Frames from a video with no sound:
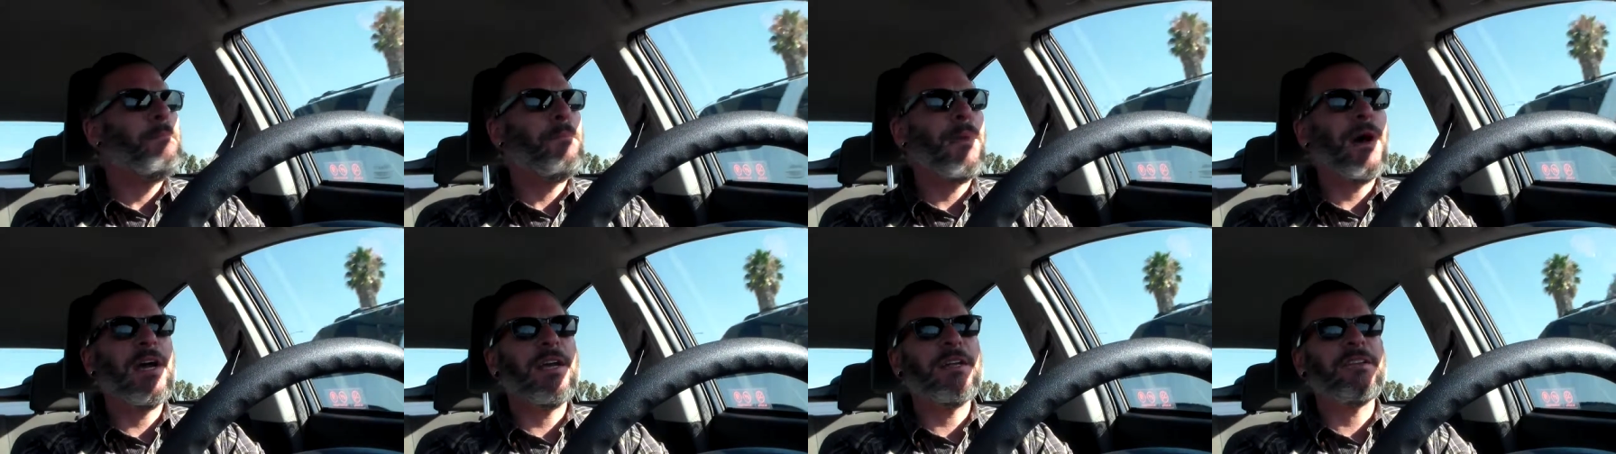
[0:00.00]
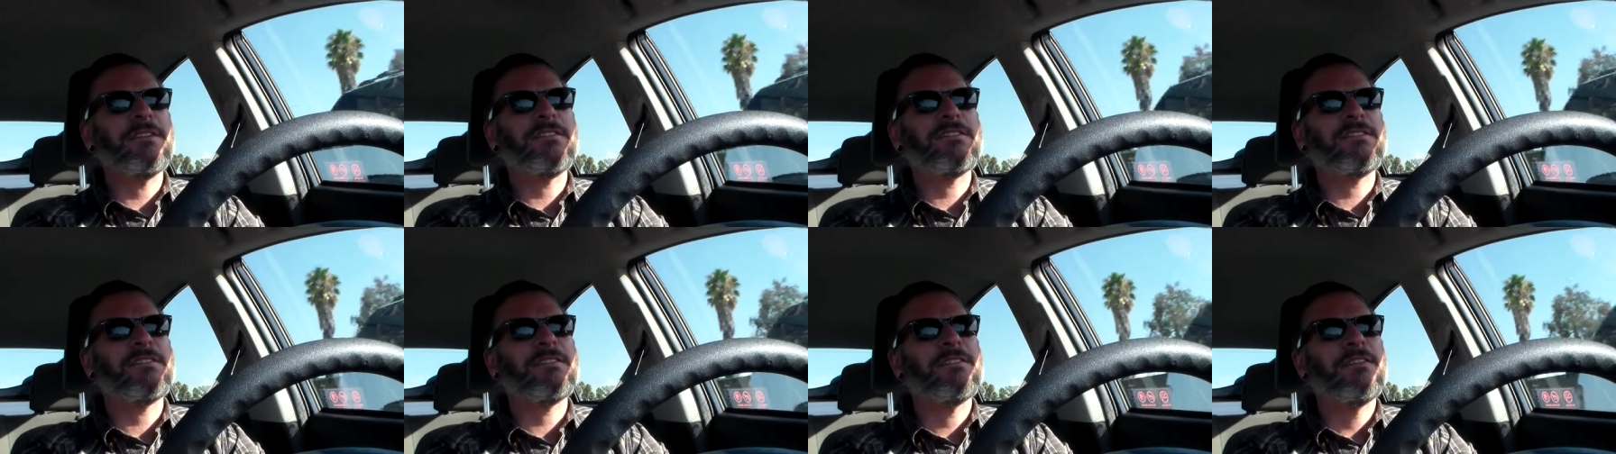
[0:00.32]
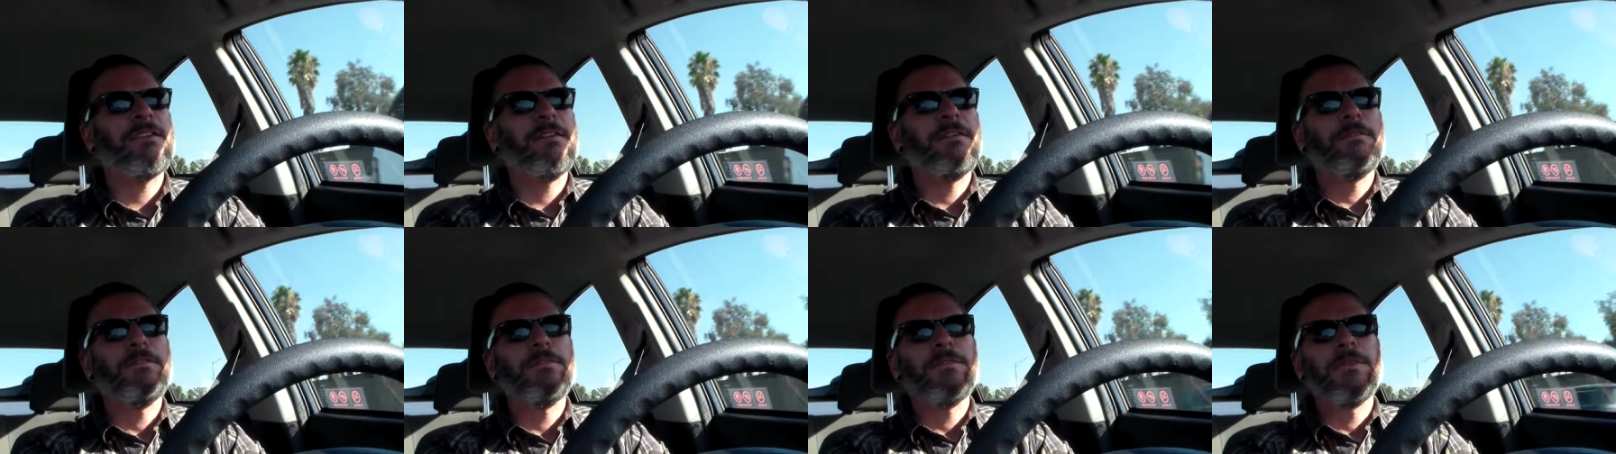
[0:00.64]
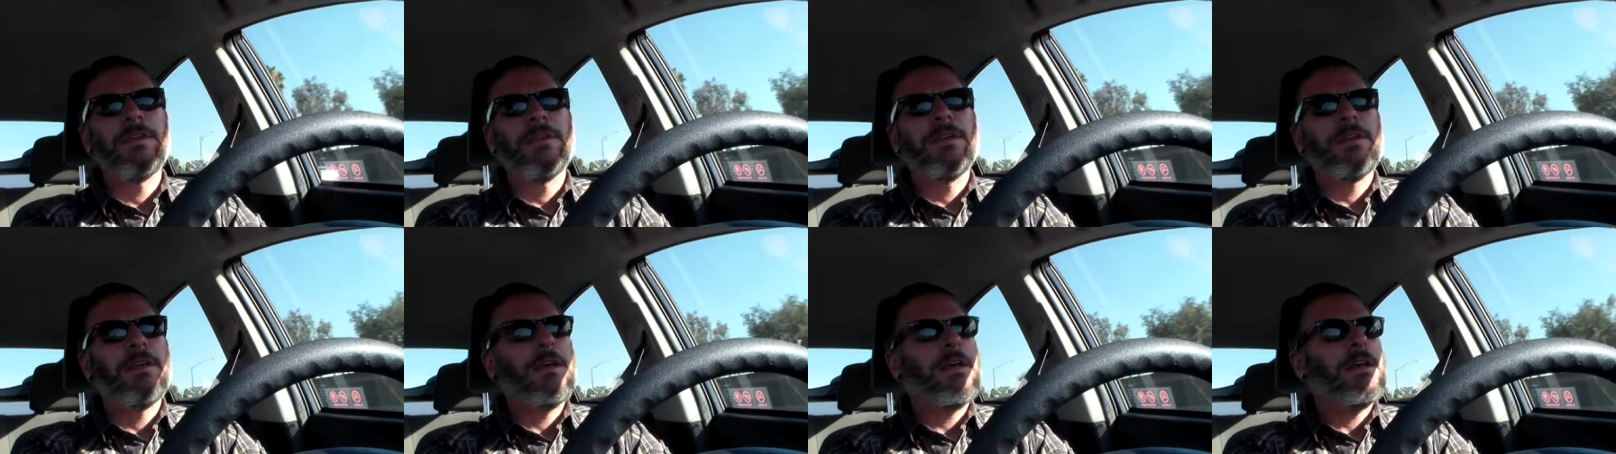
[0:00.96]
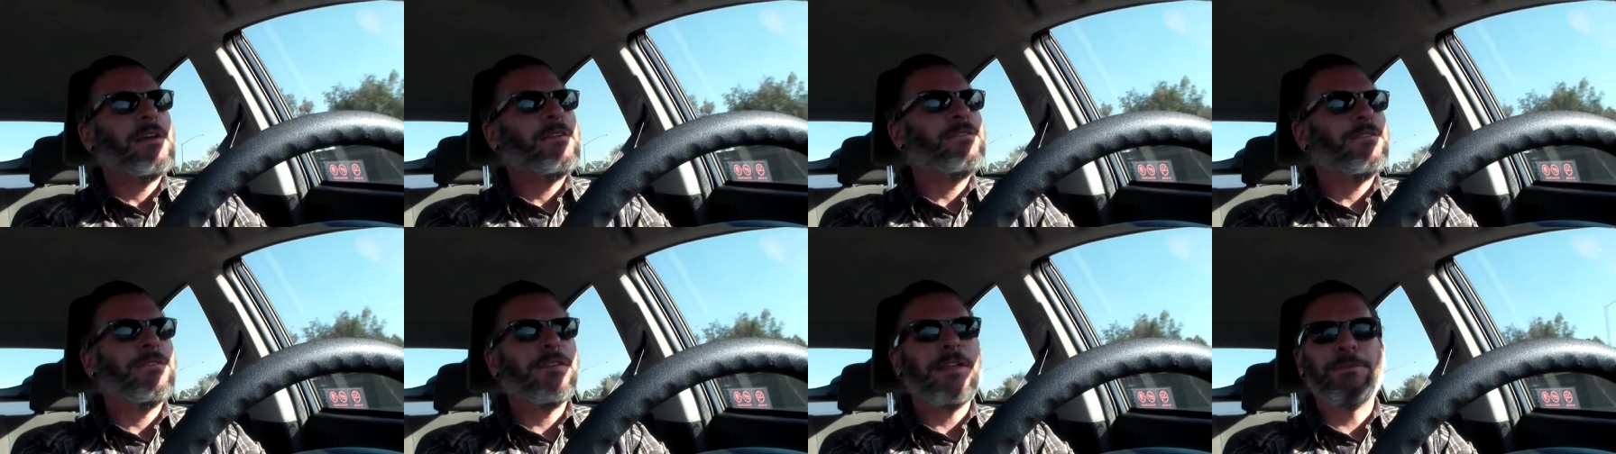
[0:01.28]
bites,
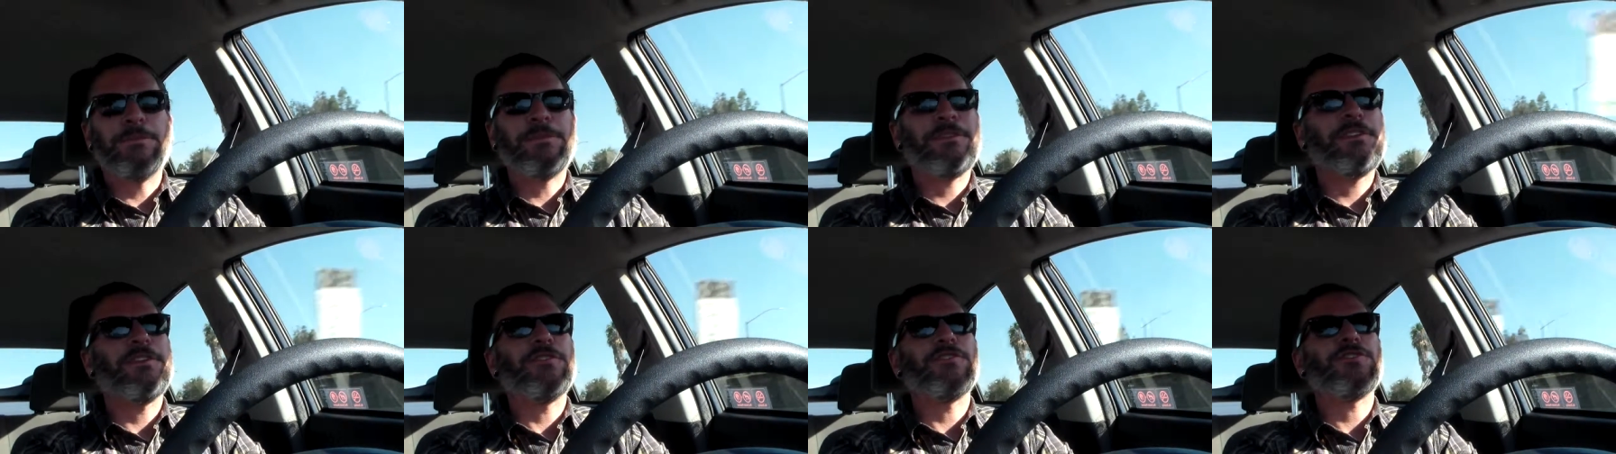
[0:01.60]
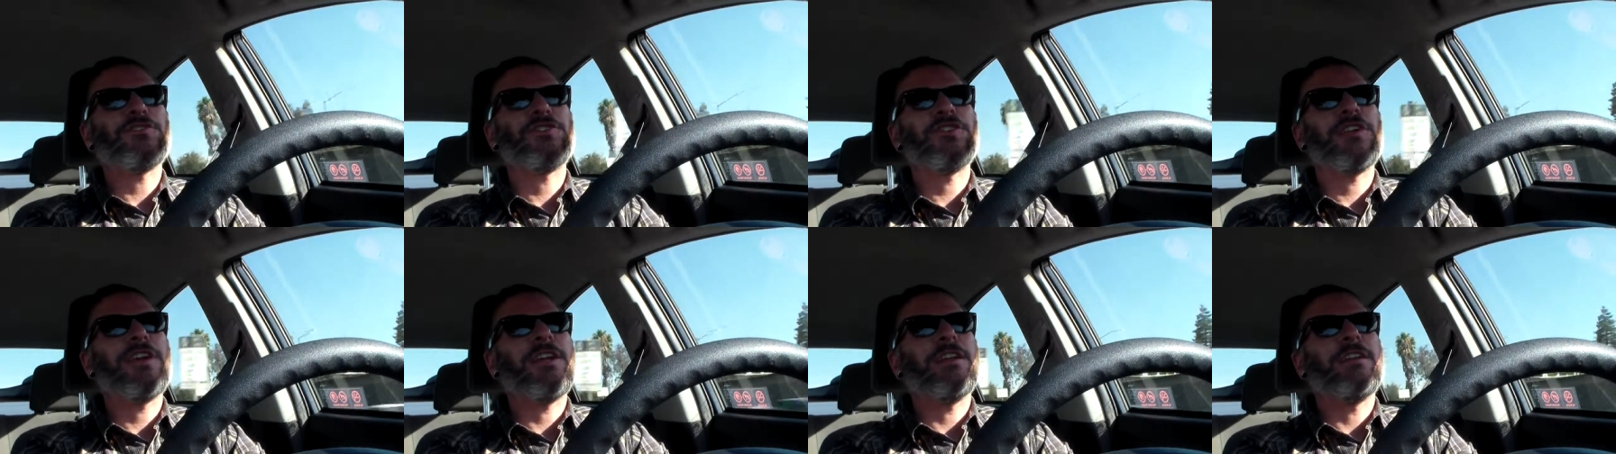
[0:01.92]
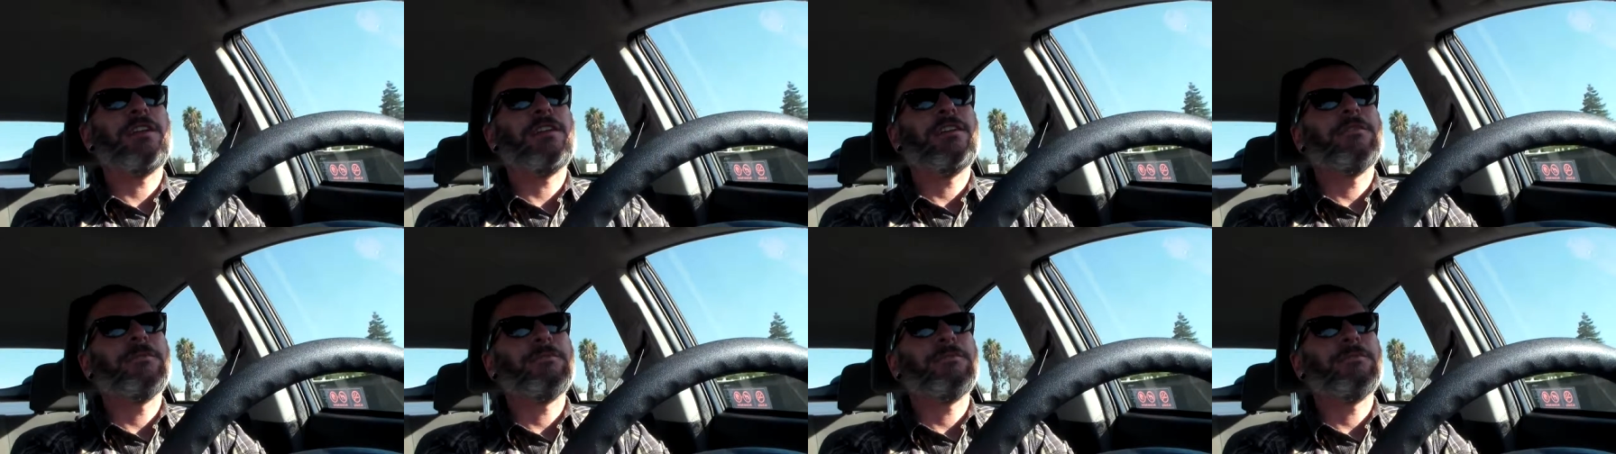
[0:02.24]
flips their shit.